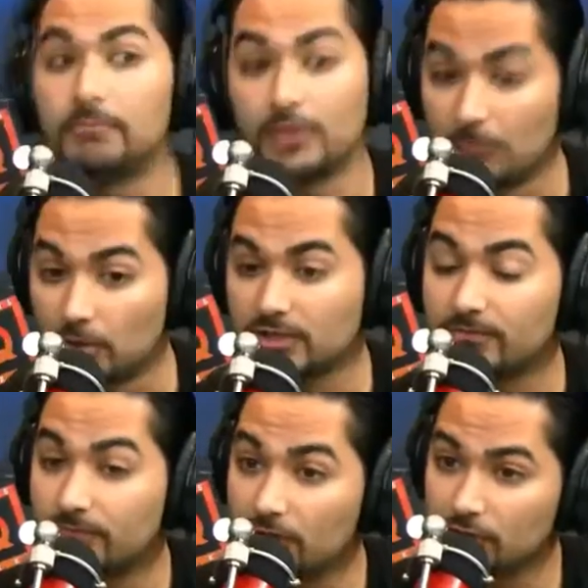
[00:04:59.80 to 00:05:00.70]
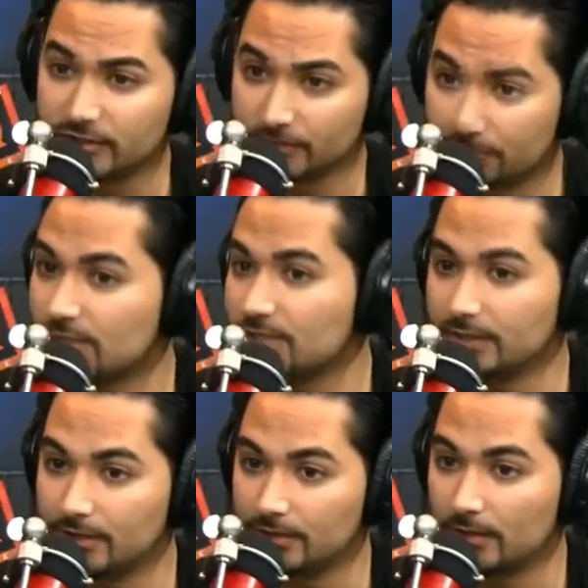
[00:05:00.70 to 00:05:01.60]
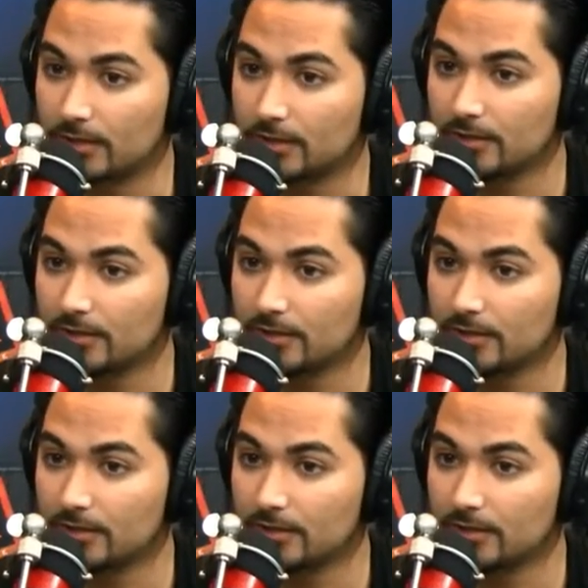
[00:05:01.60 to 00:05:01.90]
the most confusing bridge in New York